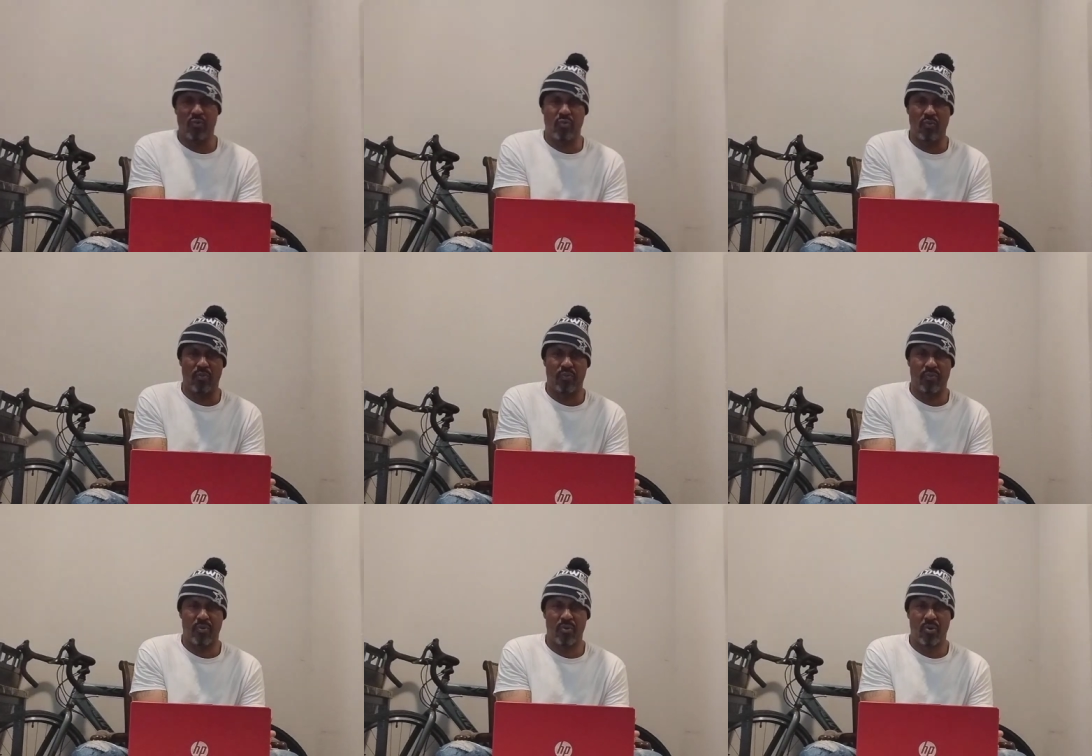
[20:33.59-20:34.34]
prove?
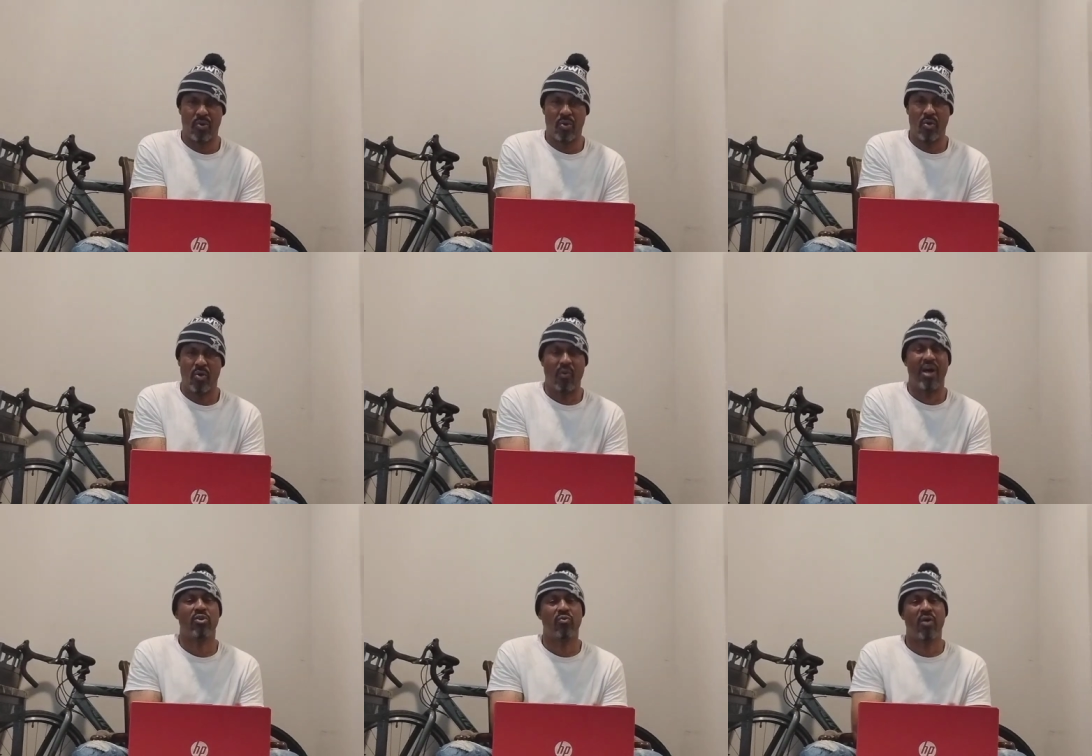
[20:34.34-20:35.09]

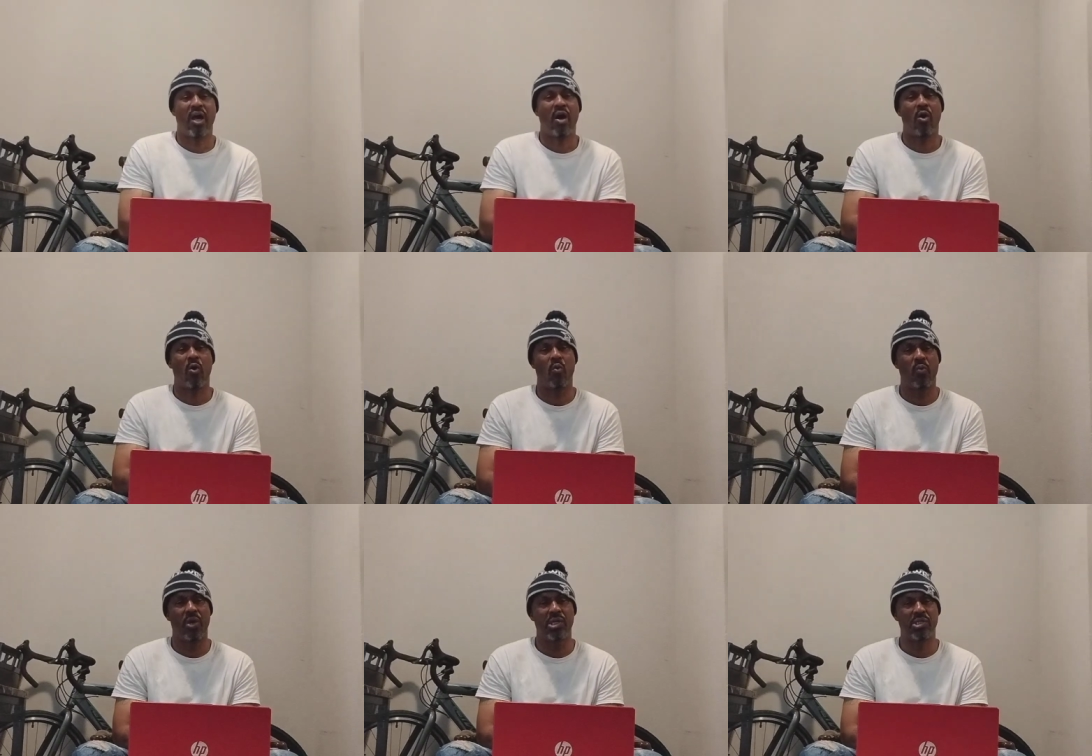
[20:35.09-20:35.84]
Why do I
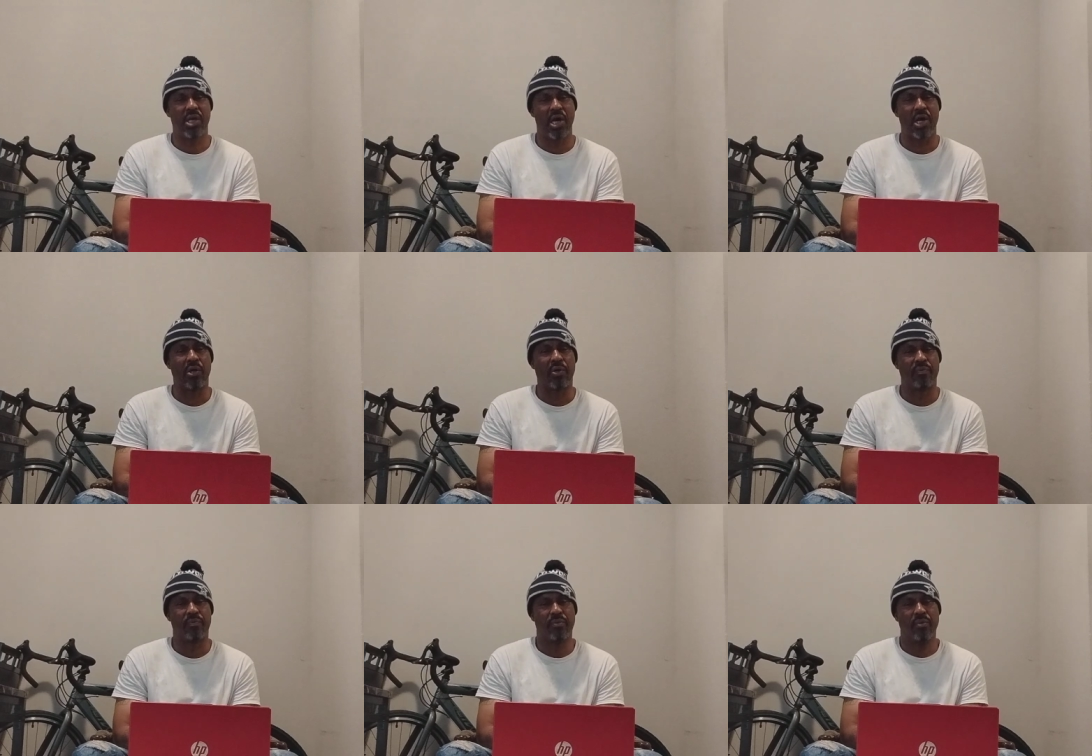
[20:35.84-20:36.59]
always got
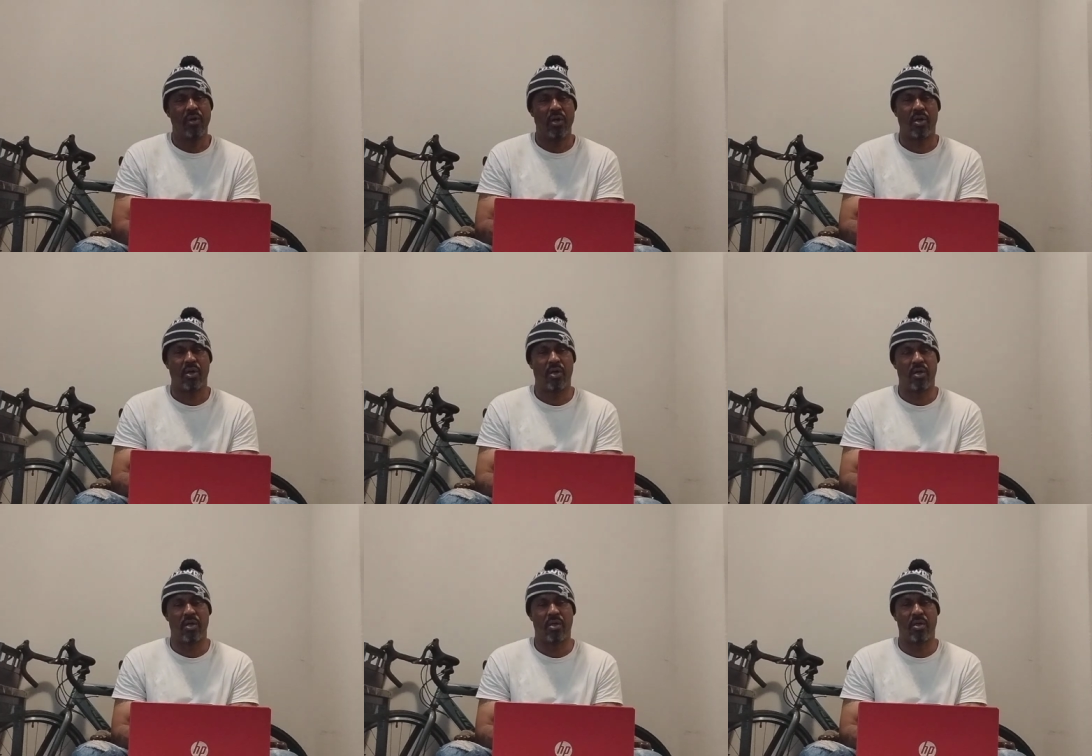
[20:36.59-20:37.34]

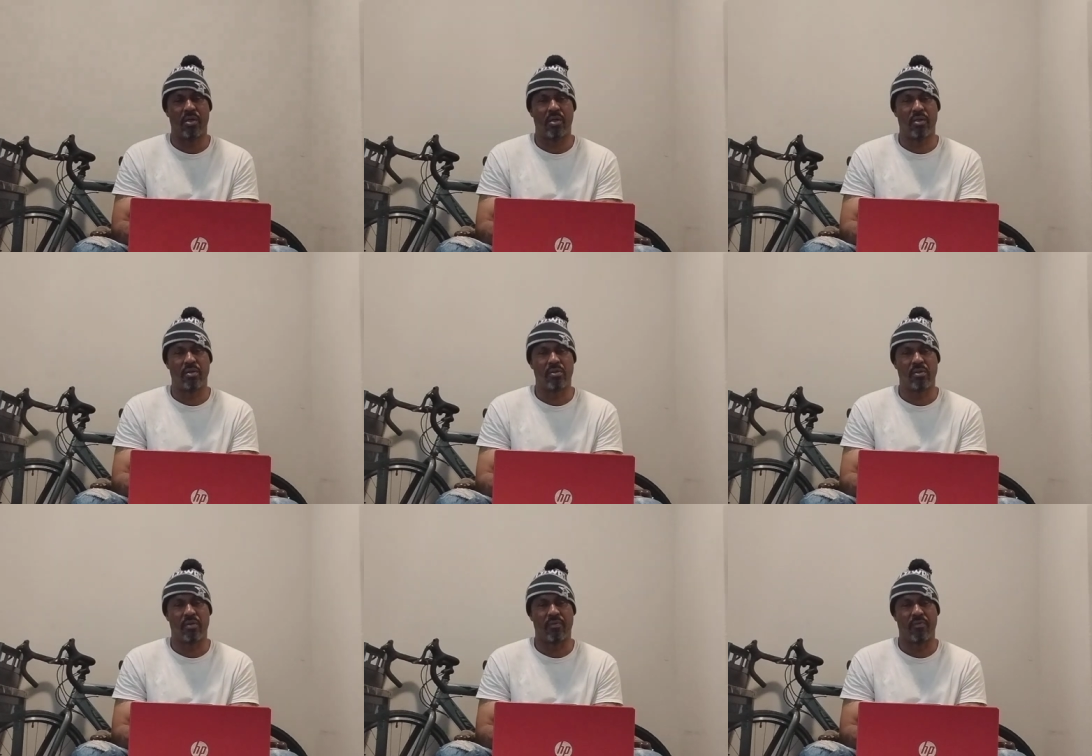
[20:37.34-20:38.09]

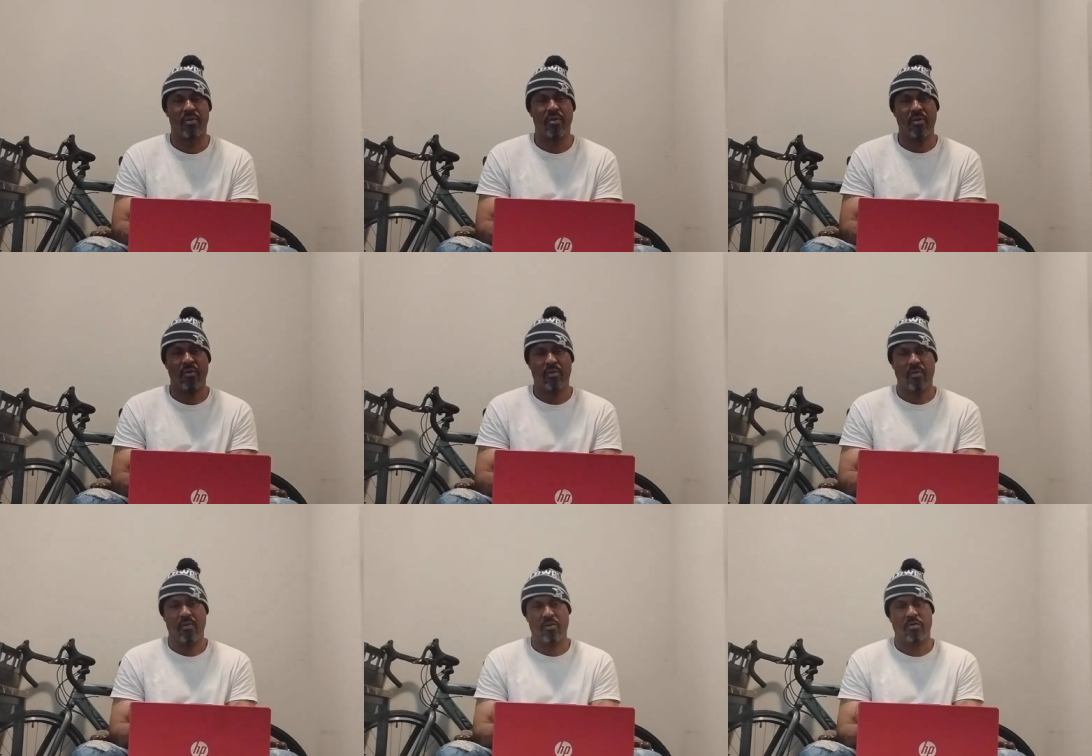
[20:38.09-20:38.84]
to
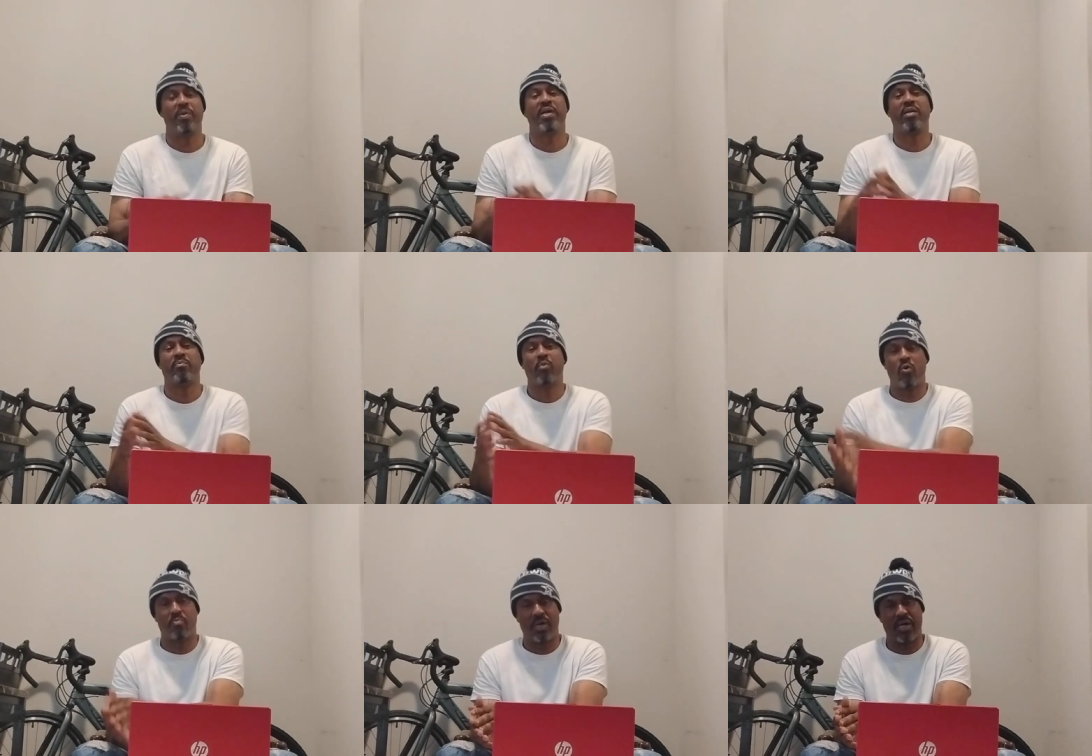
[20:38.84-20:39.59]
spend
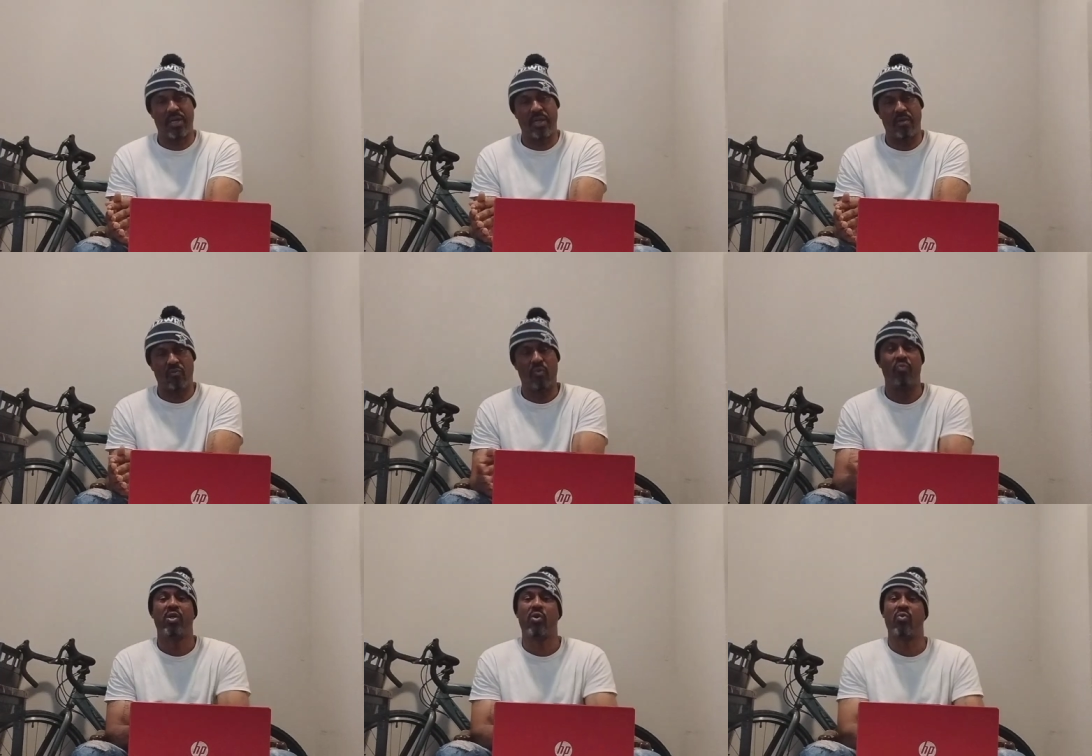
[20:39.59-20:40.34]
more money
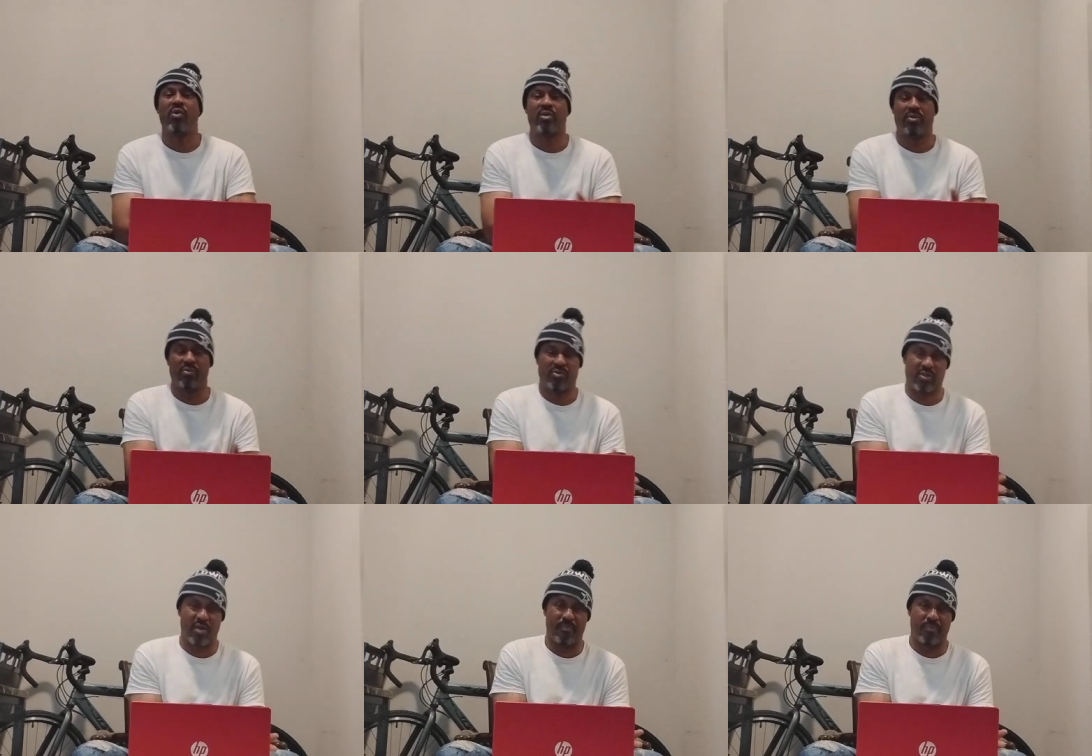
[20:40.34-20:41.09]
when we go and do
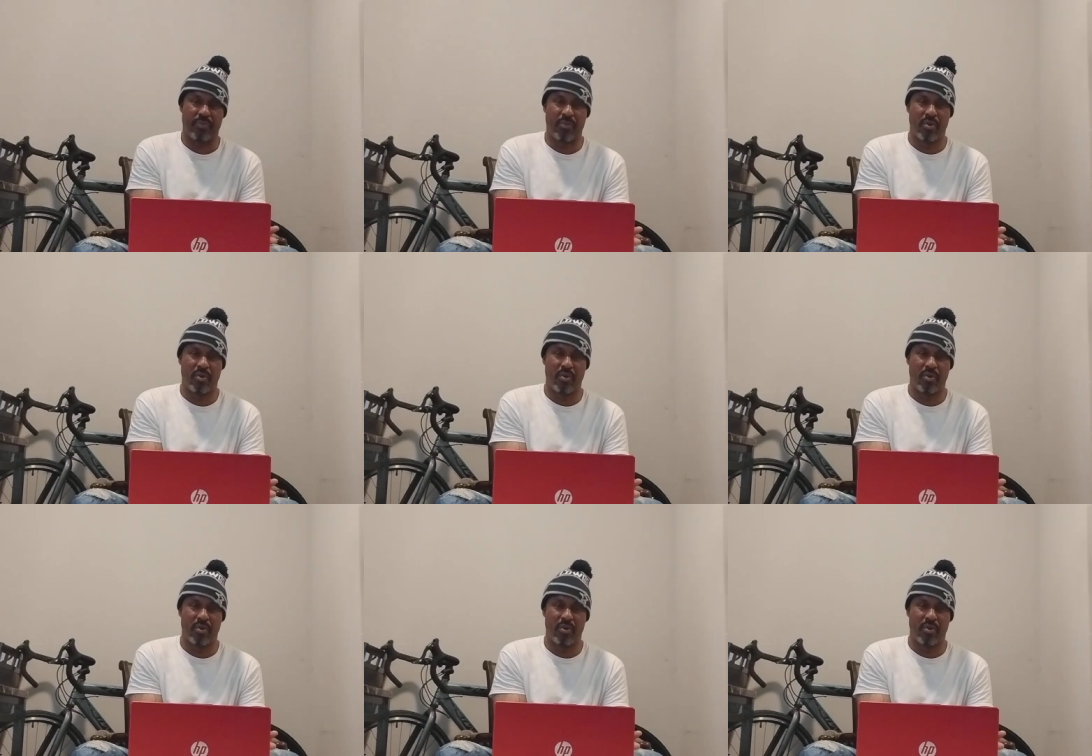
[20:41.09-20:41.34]
something?